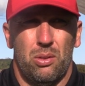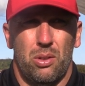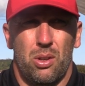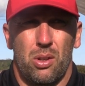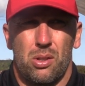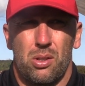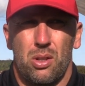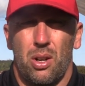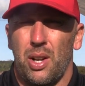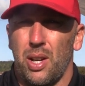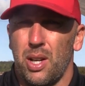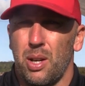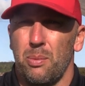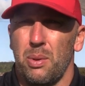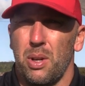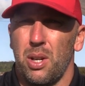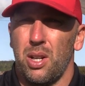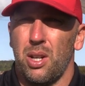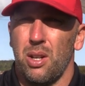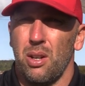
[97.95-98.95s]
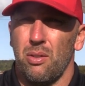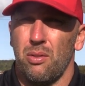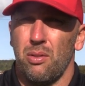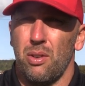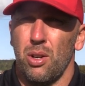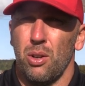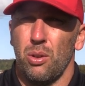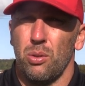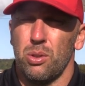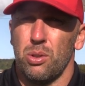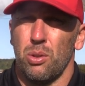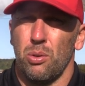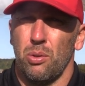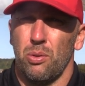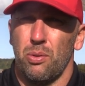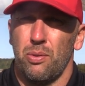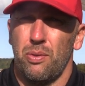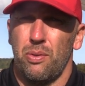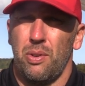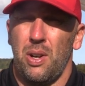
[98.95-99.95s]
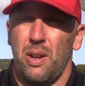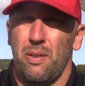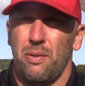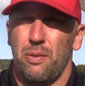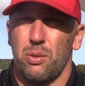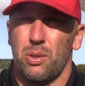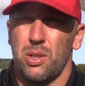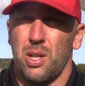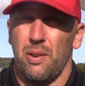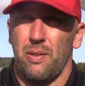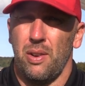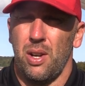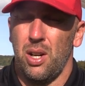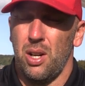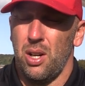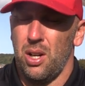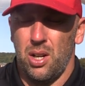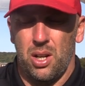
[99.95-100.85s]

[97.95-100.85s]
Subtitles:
looks like they could be a real sort of handful together.